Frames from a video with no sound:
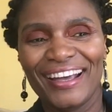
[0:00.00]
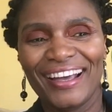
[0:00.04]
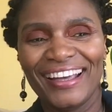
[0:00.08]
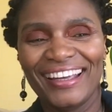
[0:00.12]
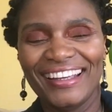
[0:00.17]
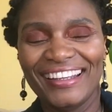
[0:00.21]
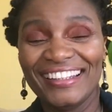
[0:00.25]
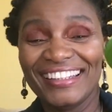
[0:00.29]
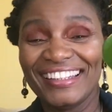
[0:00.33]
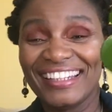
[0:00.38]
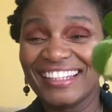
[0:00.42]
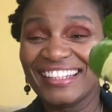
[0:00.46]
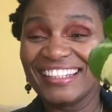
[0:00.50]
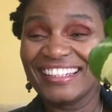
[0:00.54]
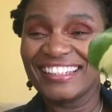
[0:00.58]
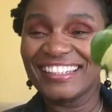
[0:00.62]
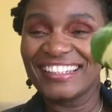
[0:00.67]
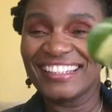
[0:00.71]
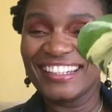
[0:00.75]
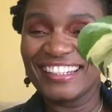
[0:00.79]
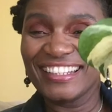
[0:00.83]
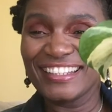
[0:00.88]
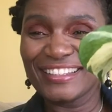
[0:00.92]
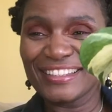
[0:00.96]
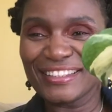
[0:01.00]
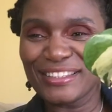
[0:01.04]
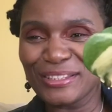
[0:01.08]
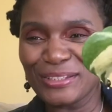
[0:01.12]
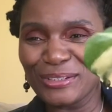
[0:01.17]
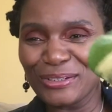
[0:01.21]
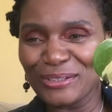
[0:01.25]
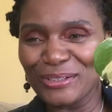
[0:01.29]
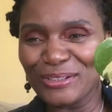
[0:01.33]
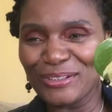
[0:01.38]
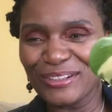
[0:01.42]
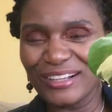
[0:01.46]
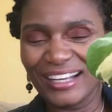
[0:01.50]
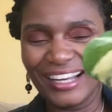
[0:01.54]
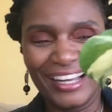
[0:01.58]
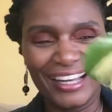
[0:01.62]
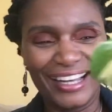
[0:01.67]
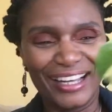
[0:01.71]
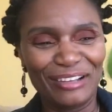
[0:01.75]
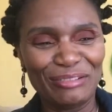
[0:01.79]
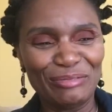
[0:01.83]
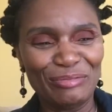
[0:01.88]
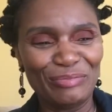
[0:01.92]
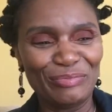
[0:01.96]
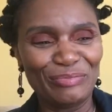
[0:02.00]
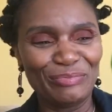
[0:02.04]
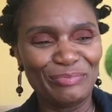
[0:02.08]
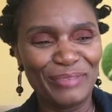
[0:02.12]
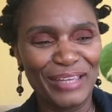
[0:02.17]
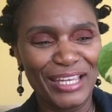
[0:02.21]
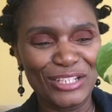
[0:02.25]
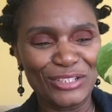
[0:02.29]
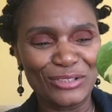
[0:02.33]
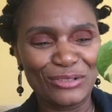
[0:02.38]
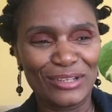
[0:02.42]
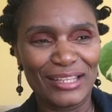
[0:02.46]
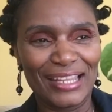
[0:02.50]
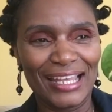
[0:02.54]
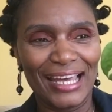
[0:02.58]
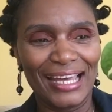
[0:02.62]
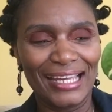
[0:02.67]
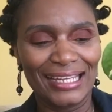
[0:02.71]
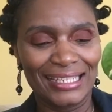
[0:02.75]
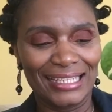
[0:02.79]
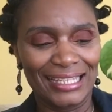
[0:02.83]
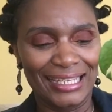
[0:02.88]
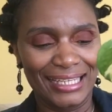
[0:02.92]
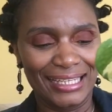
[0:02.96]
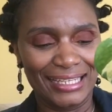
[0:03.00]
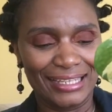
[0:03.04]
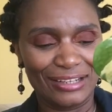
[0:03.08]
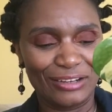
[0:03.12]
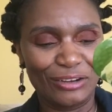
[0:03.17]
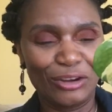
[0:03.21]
intention is to make sure that it